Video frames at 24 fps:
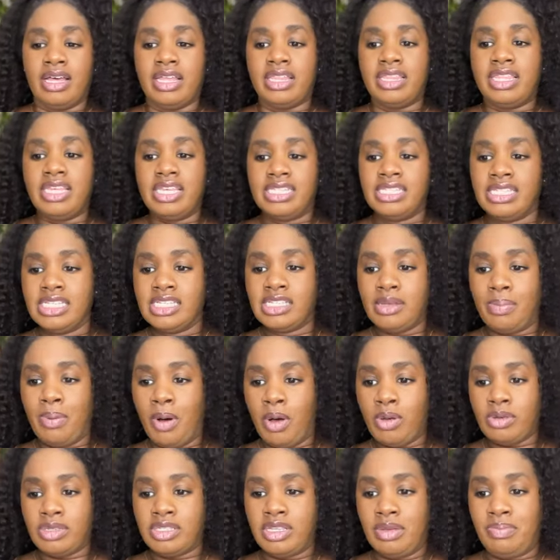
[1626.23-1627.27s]
This is
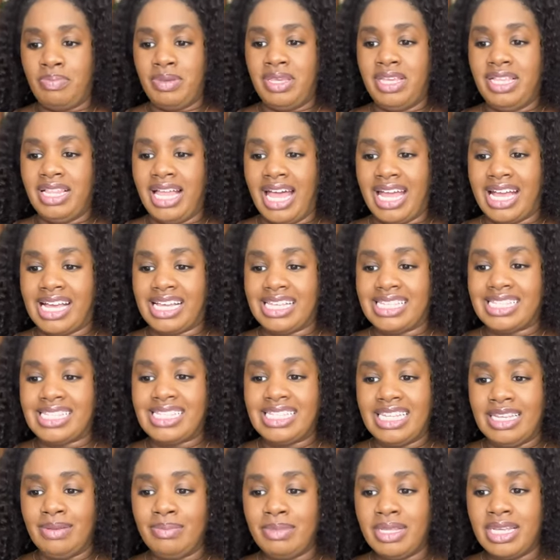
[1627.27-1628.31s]
supposed to be like a
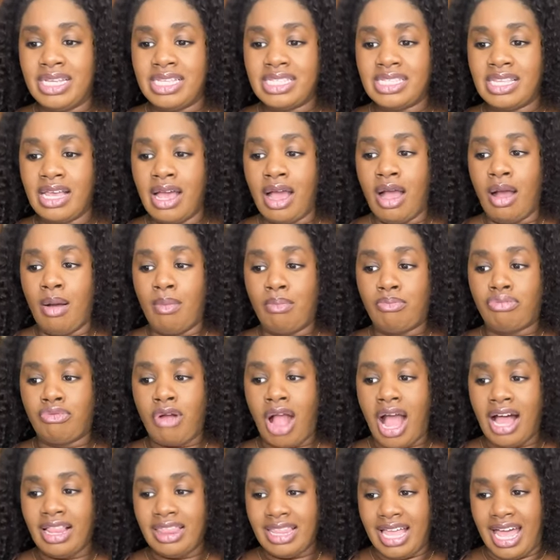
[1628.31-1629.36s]
seamless
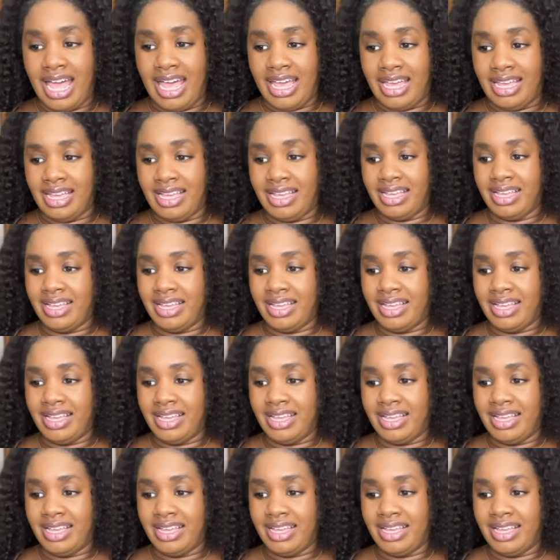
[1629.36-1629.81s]
bralette.